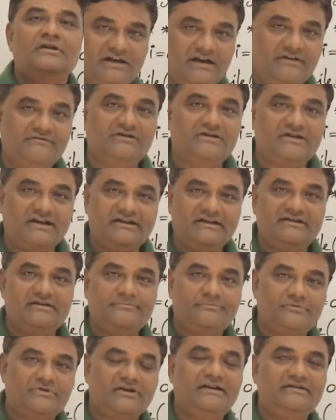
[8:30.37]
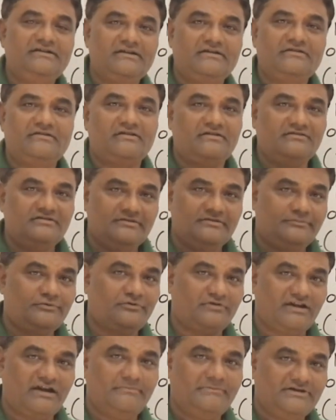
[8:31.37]
I will write and run the
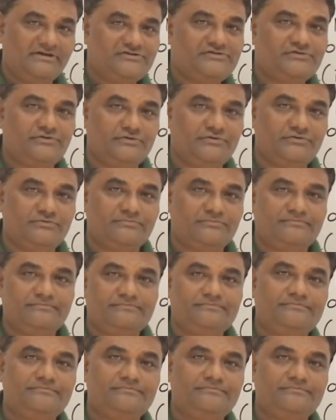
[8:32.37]
program and show you.